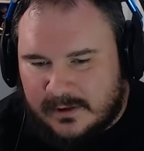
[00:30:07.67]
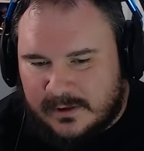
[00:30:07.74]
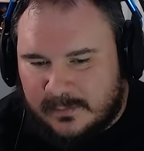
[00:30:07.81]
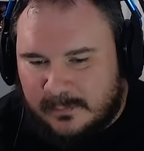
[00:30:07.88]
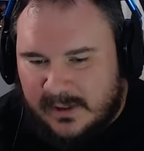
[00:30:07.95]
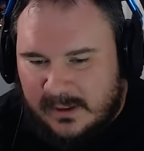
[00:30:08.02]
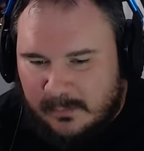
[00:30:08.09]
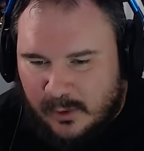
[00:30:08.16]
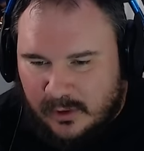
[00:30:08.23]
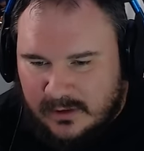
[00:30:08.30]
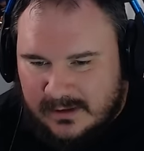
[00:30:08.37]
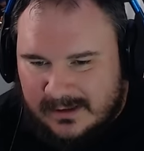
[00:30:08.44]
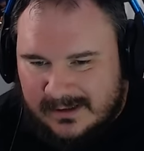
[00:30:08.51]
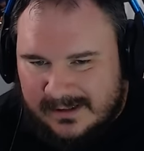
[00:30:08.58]
Me
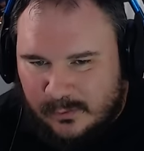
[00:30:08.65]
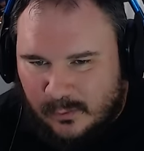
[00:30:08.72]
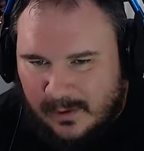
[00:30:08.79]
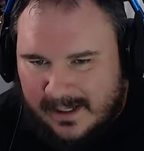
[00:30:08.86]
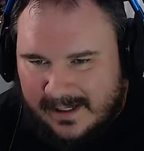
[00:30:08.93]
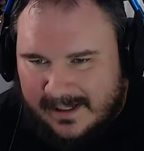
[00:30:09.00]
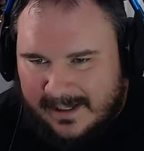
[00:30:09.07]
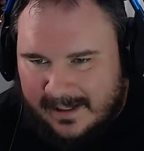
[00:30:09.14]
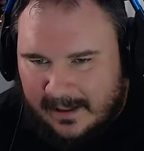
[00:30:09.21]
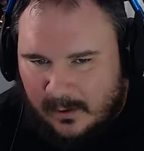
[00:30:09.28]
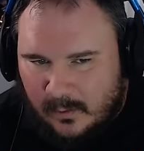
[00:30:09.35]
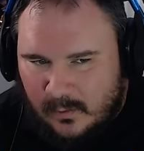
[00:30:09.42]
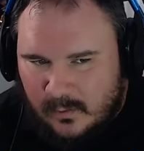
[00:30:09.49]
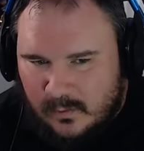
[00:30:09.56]
personally right
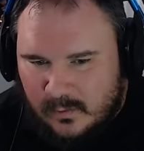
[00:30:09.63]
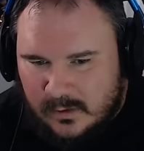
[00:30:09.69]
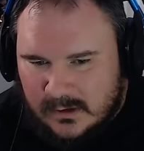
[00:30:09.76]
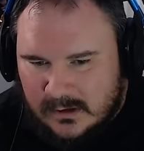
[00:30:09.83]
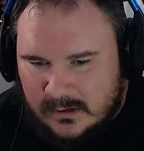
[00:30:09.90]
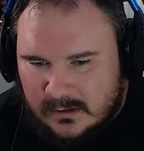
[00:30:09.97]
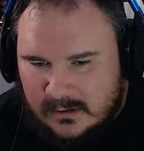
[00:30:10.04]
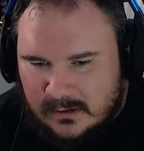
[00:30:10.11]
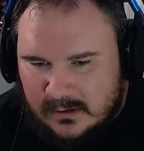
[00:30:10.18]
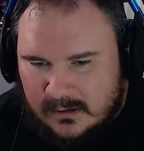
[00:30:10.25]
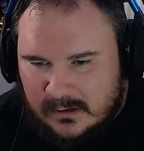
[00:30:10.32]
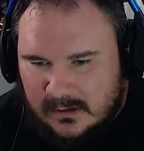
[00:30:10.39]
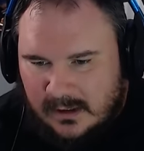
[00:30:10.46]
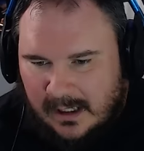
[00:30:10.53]
now,
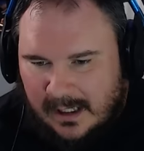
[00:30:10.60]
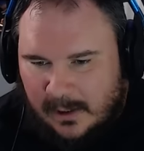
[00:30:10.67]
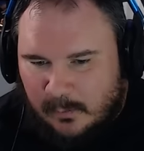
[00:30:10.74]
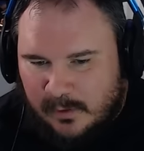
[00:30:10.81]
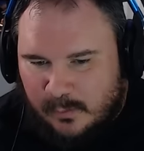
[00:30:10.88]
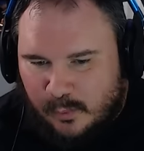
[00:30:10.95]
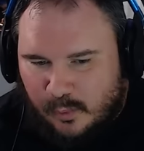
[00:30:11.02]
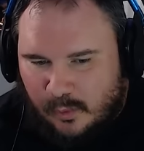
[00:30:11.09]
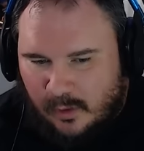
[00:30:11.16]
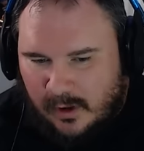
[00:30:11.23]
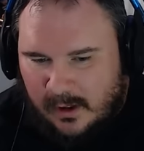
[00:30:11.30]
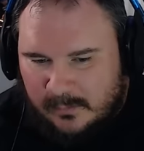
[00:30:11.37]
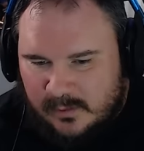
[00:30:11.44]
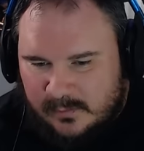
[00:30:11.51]
I would
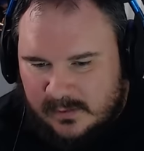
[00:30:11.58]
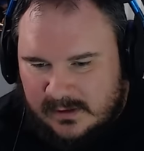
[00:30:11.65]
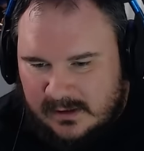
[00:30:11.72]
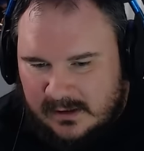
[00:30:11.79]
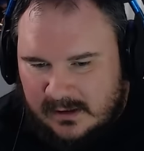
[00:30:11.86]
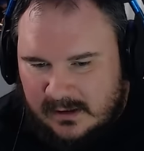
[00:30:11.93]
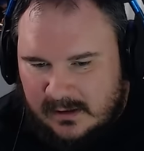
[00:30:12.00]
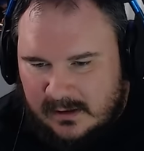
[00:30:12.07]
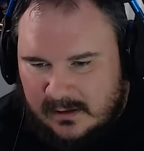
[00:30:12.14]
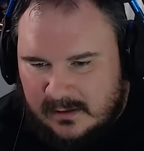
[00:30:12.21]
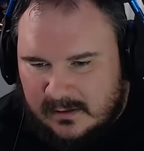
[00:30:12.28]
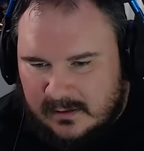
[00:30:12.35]
probably